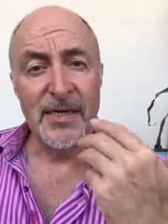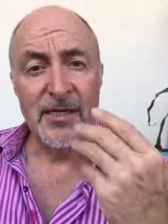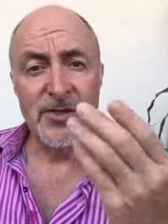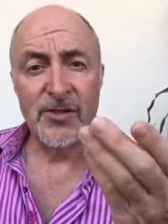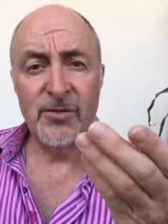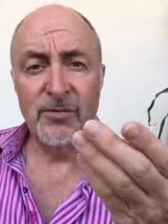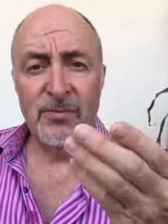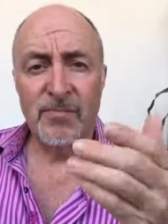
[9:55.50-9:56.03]

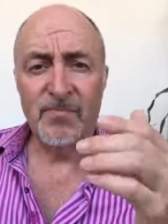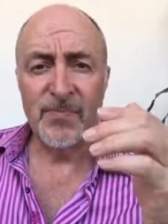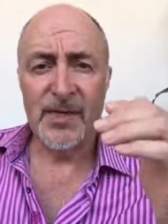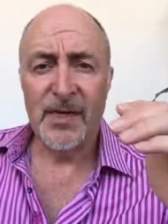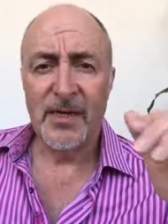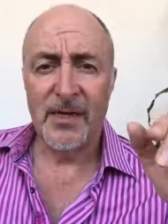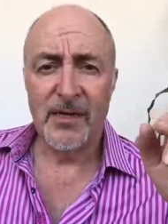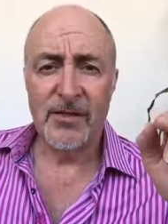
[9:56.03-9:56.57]
soon.
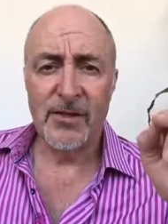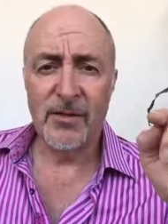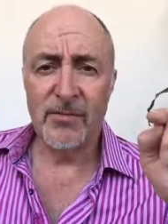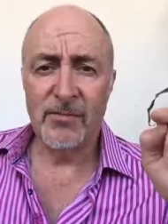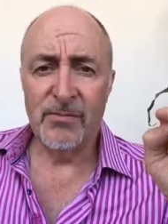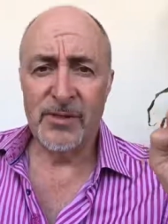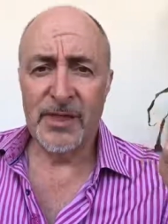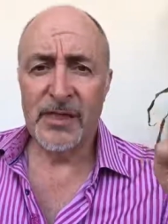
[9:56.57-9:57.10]
So
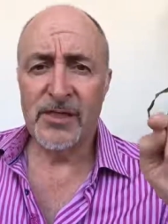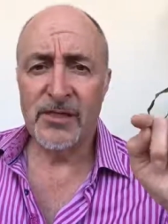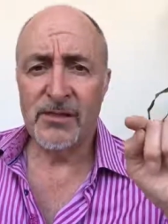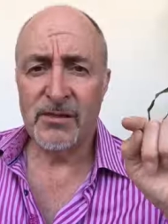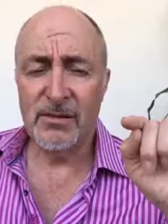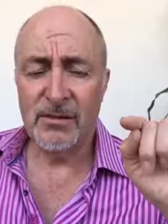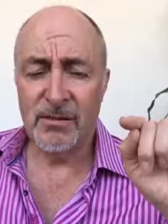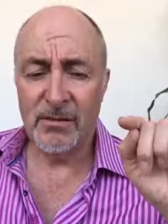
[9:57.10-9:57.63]

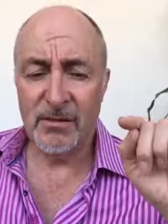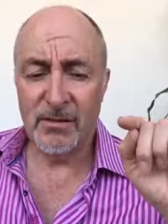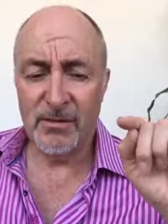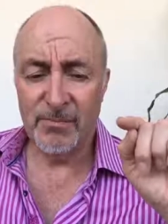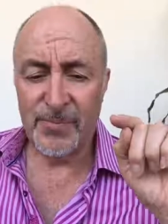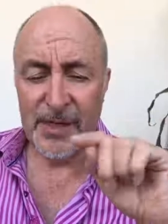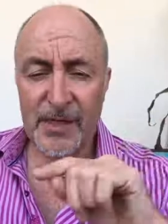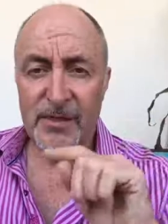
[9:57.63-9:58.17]
this
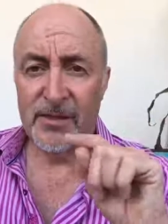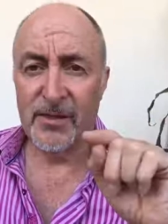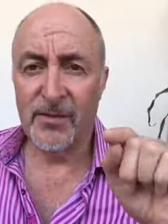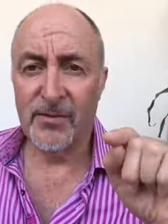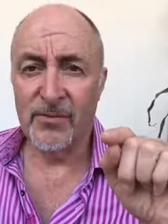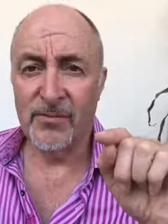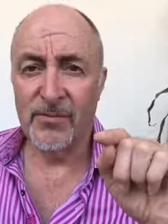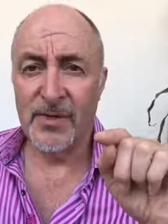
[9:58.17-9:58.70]
piece,
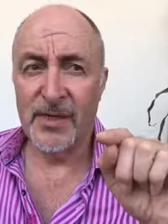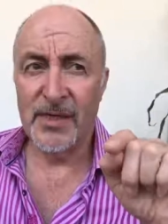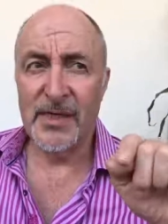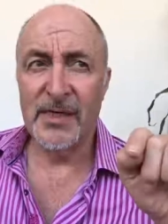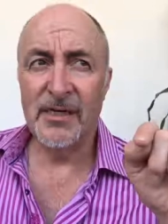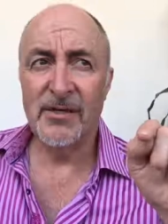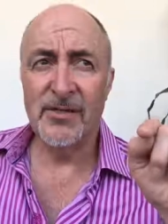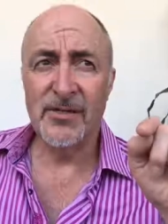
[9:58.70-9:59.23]
though,
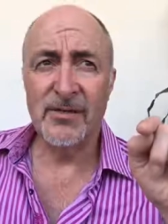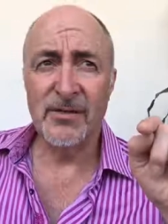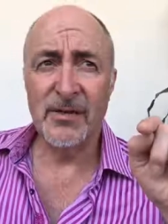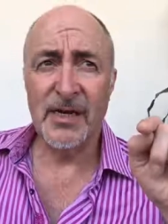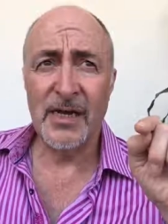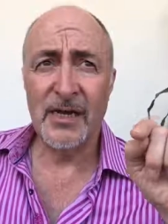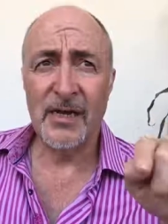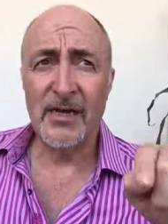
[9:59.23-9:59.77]
is
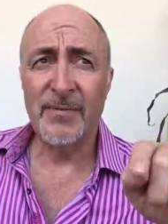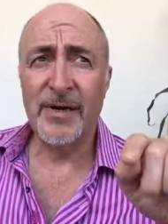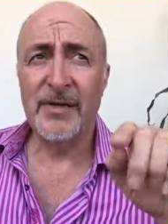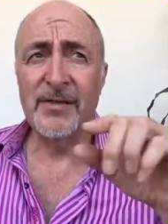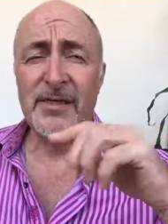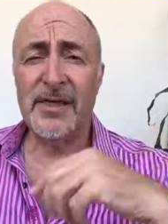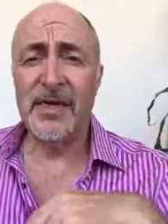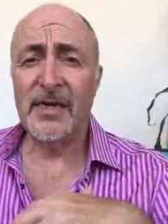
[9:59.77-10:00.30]
getting clear
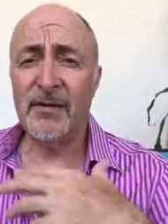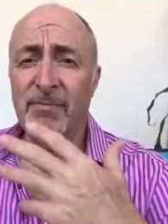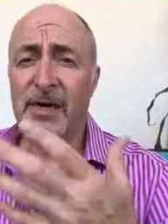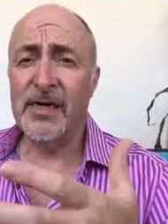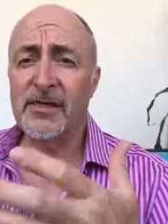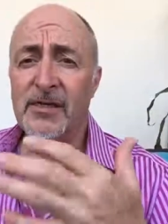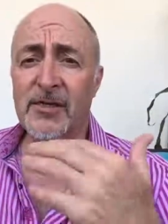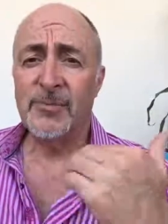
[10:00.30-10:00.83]
about the dating
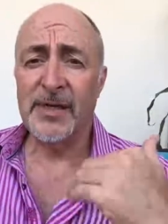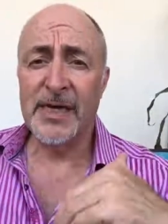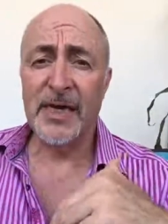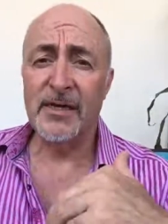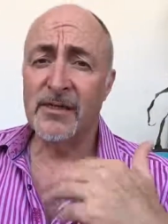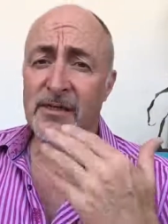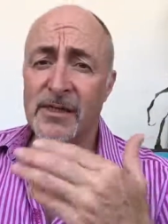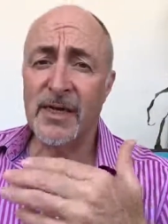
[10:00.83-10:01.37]
practice. But
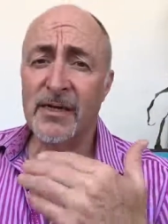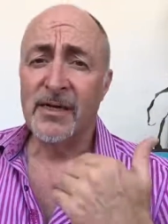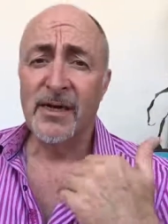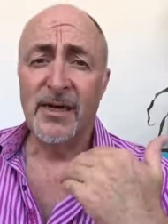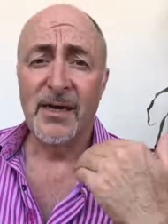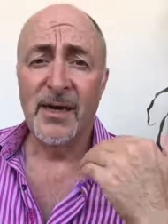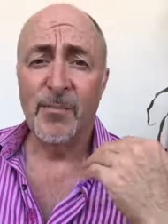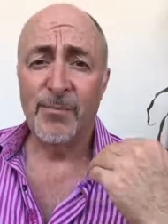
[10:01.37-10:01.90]
again, as I said,
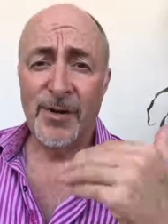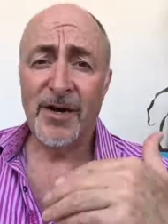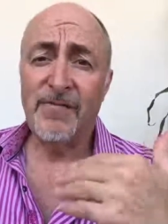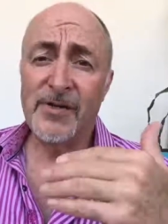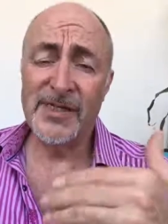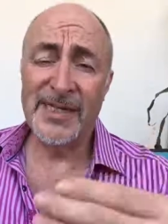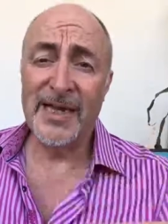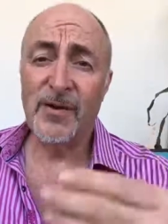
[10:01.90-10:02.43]

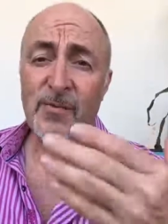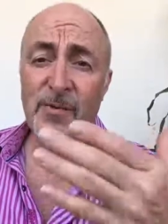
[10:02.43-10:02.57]
preface that